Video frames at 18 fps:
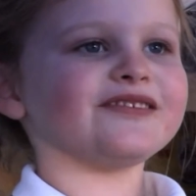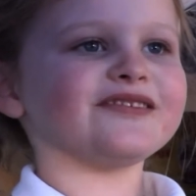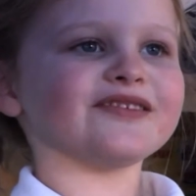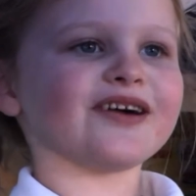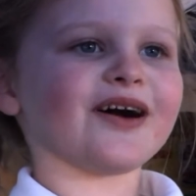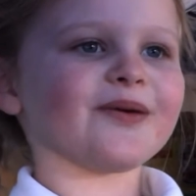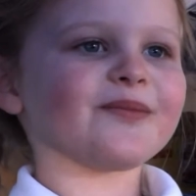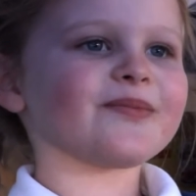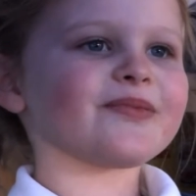
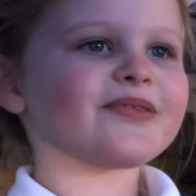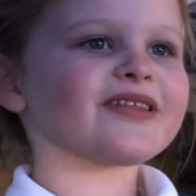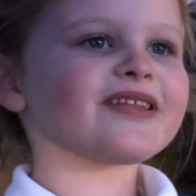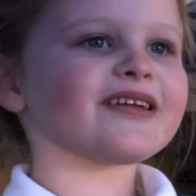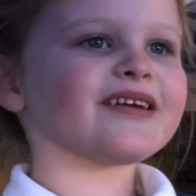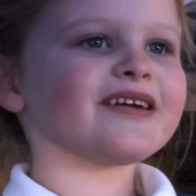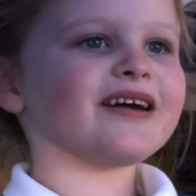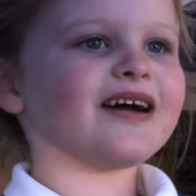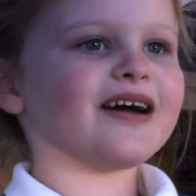drops
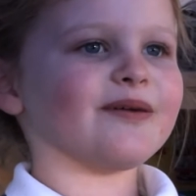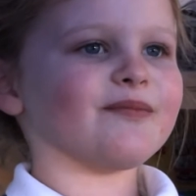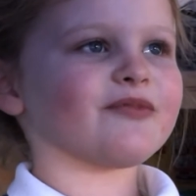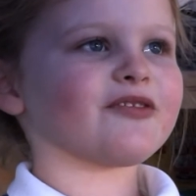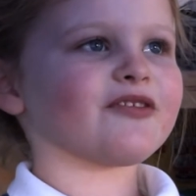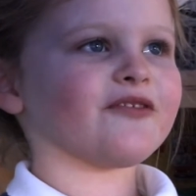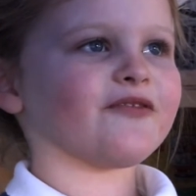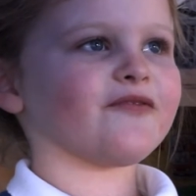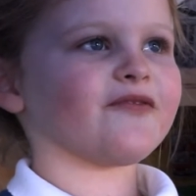
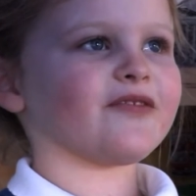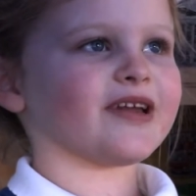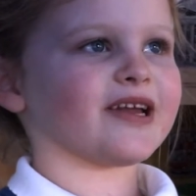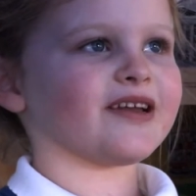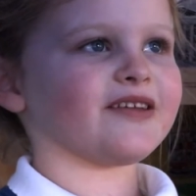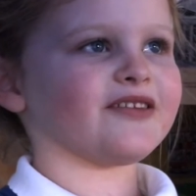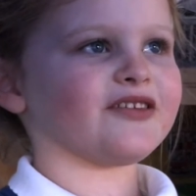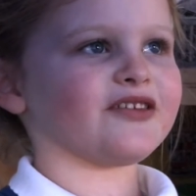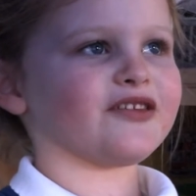something
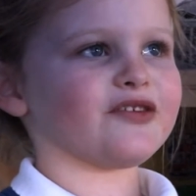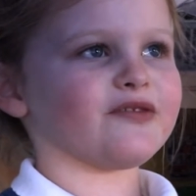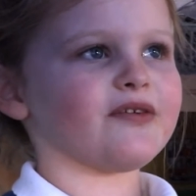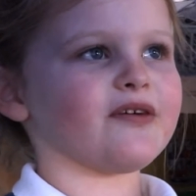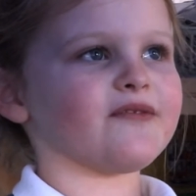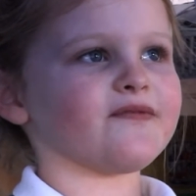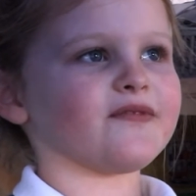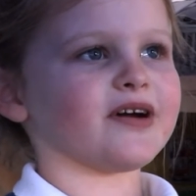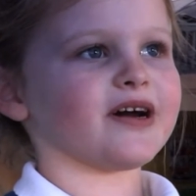into the
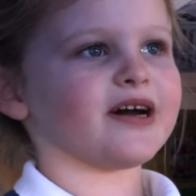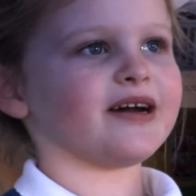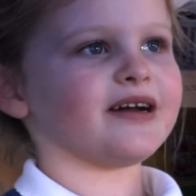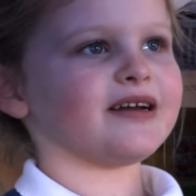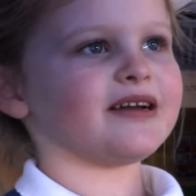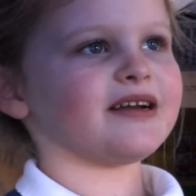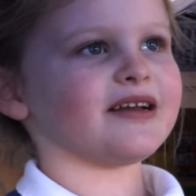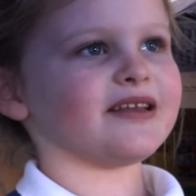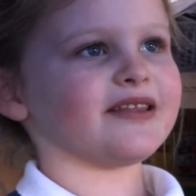river
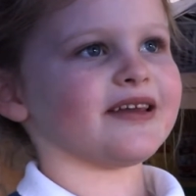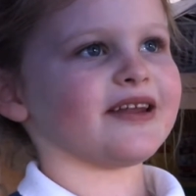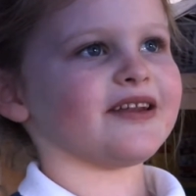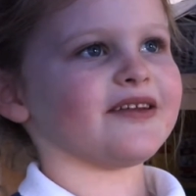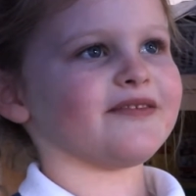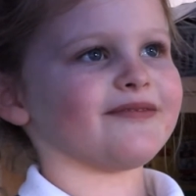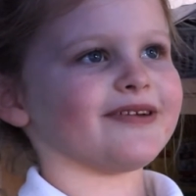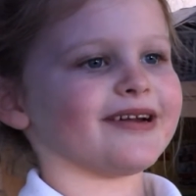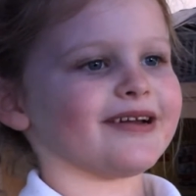and then he
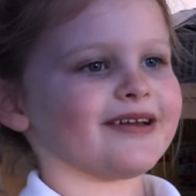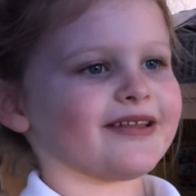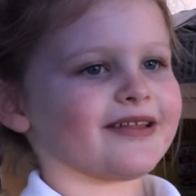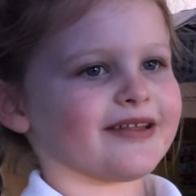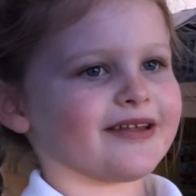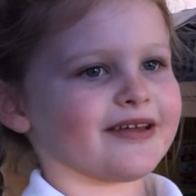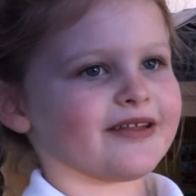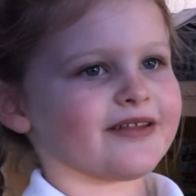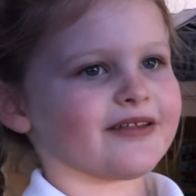
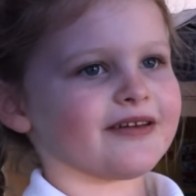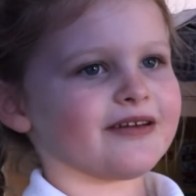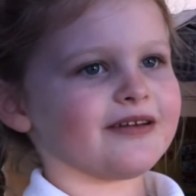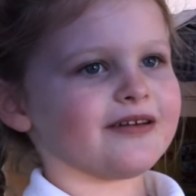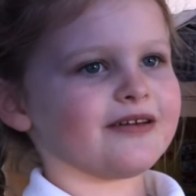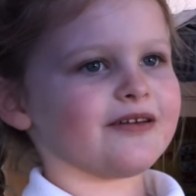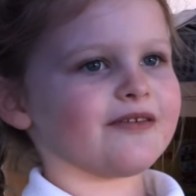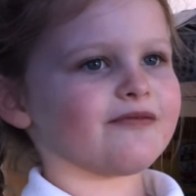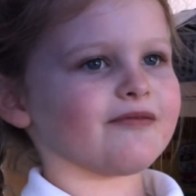races
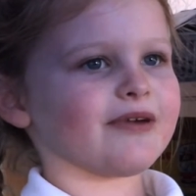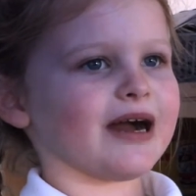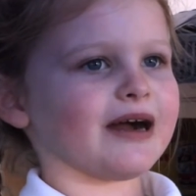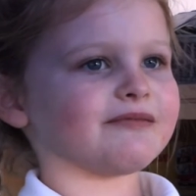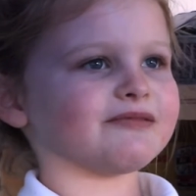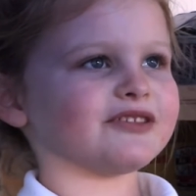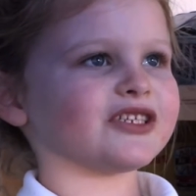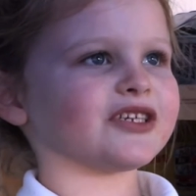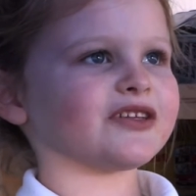
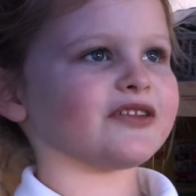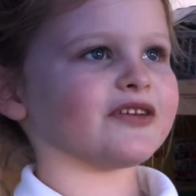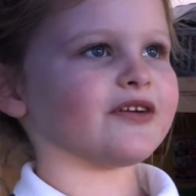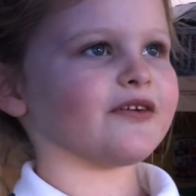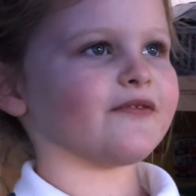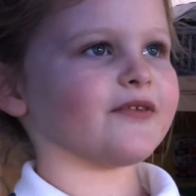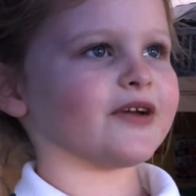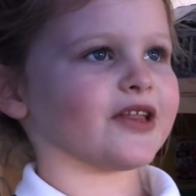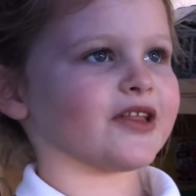round to the
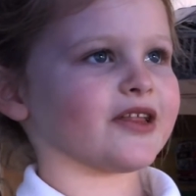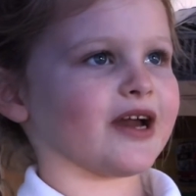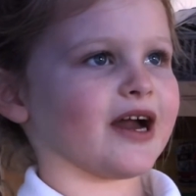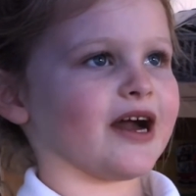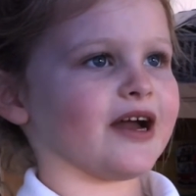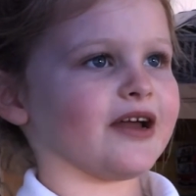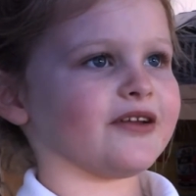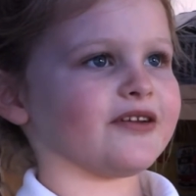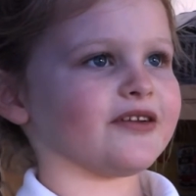other
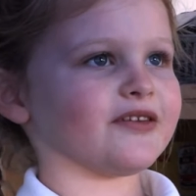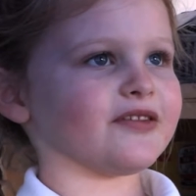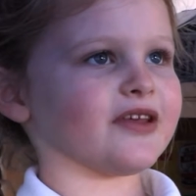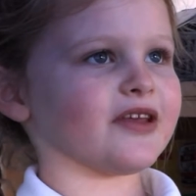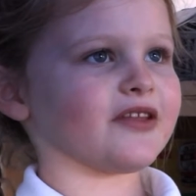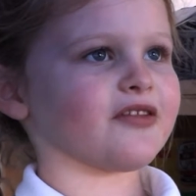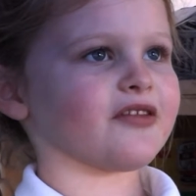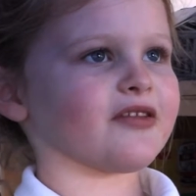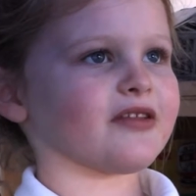side and
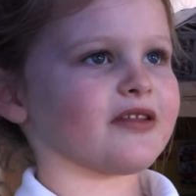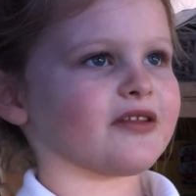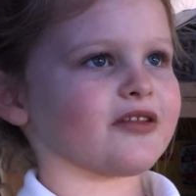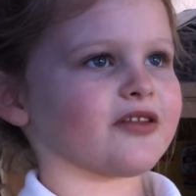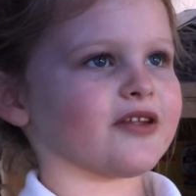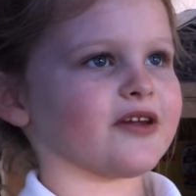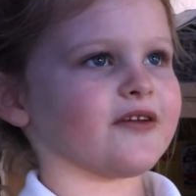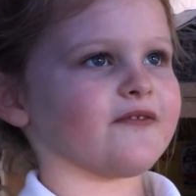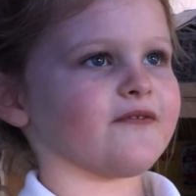then
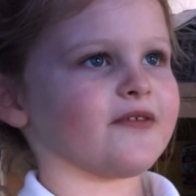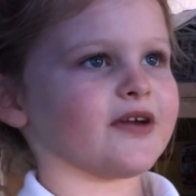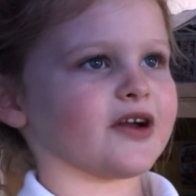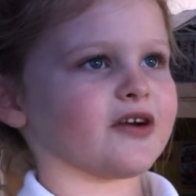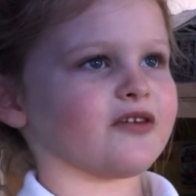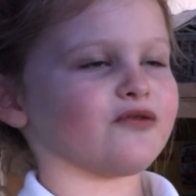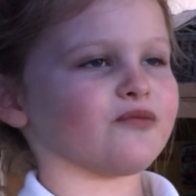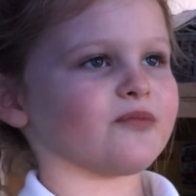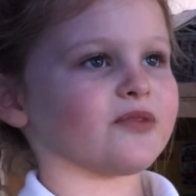see if it
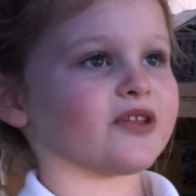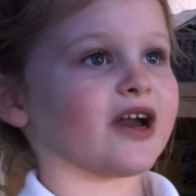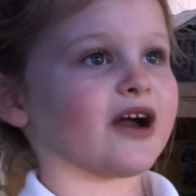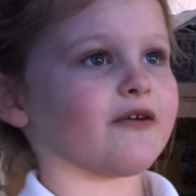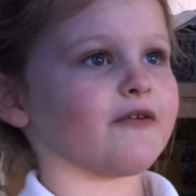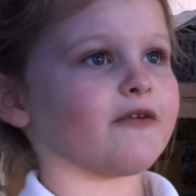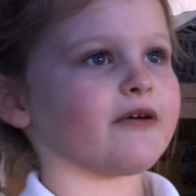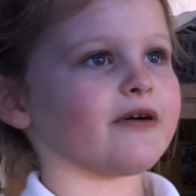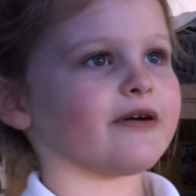comes
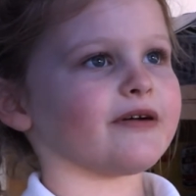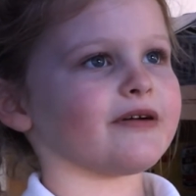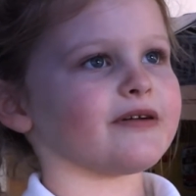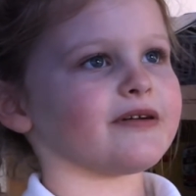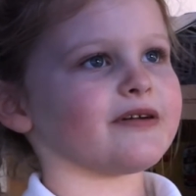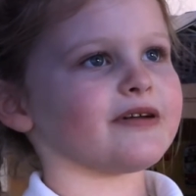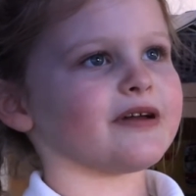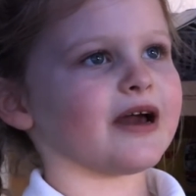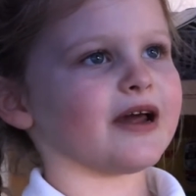out.
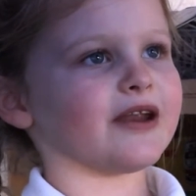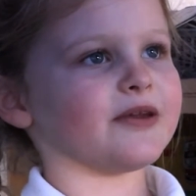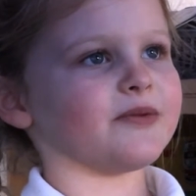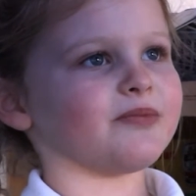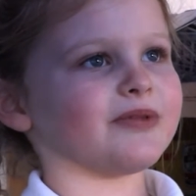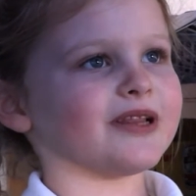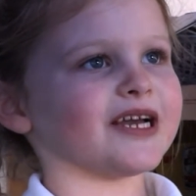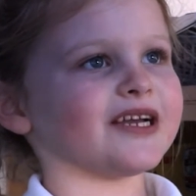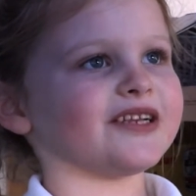And he
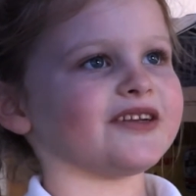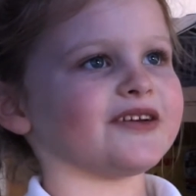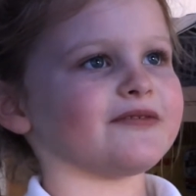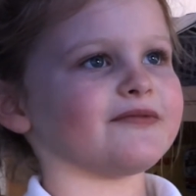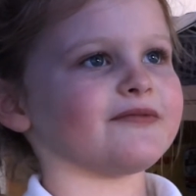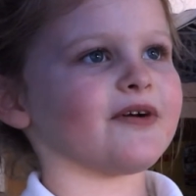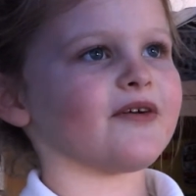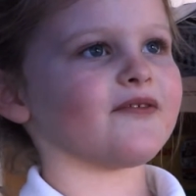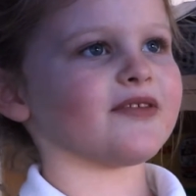played it
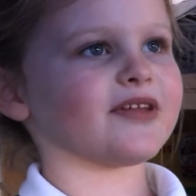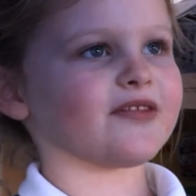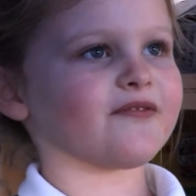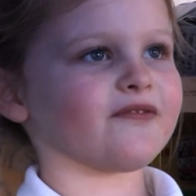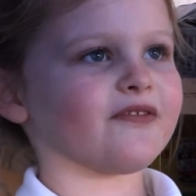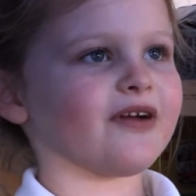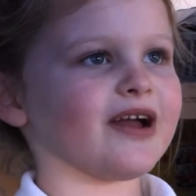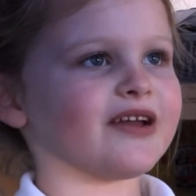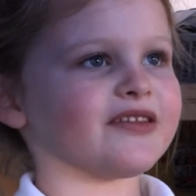with his
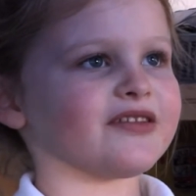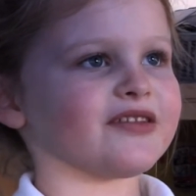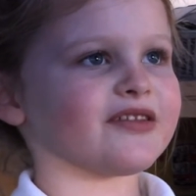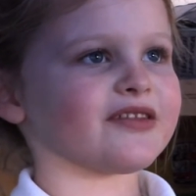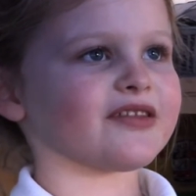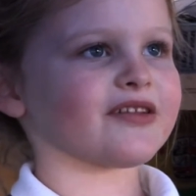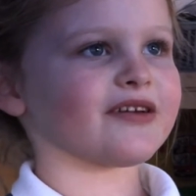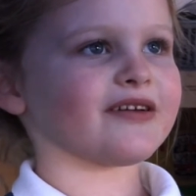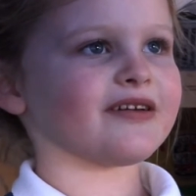
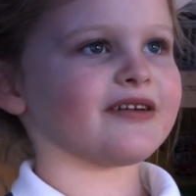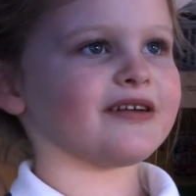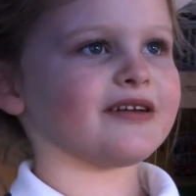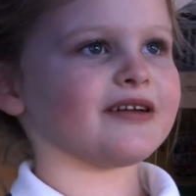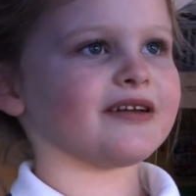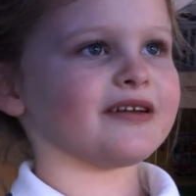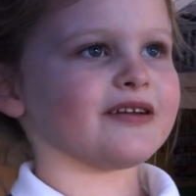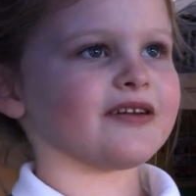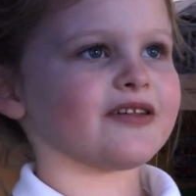friends,
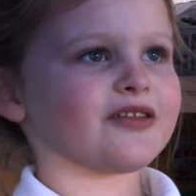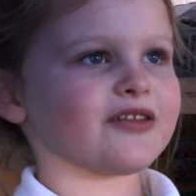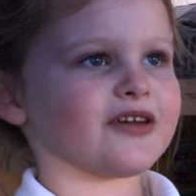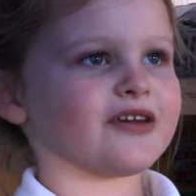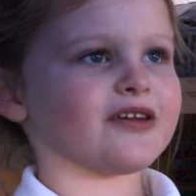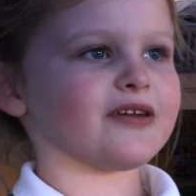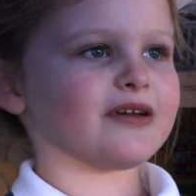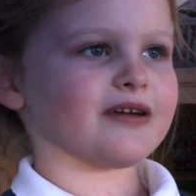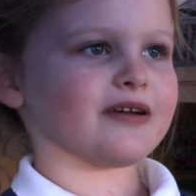
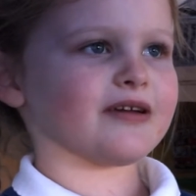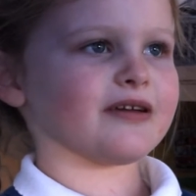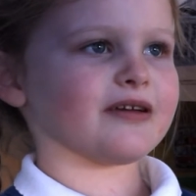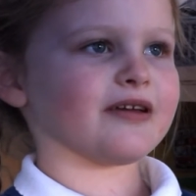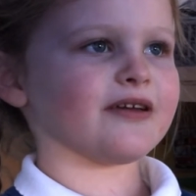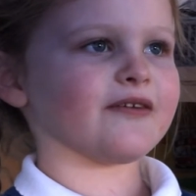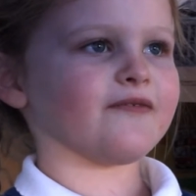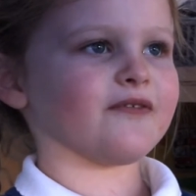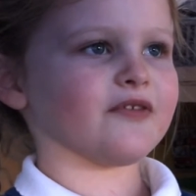see
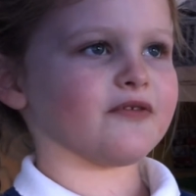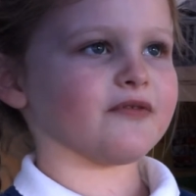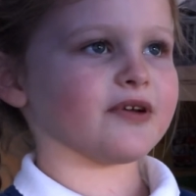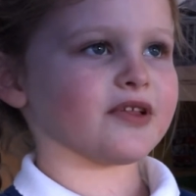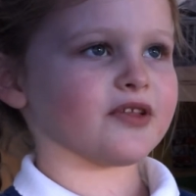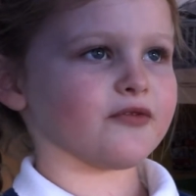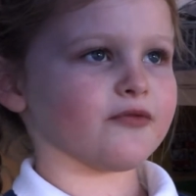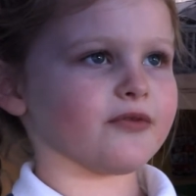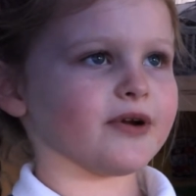if it
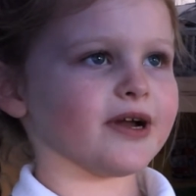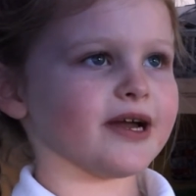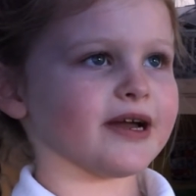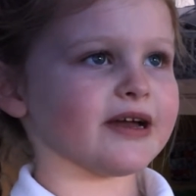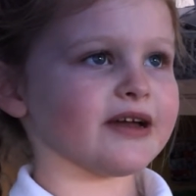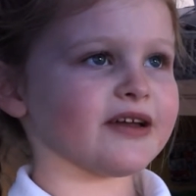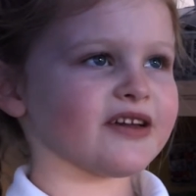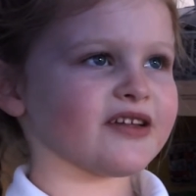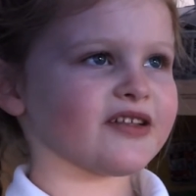was a
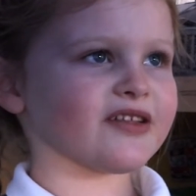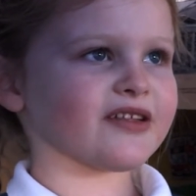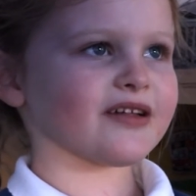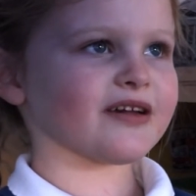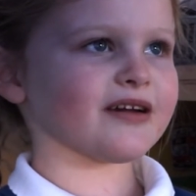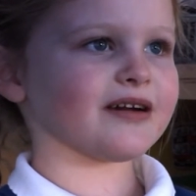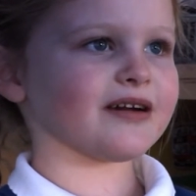race.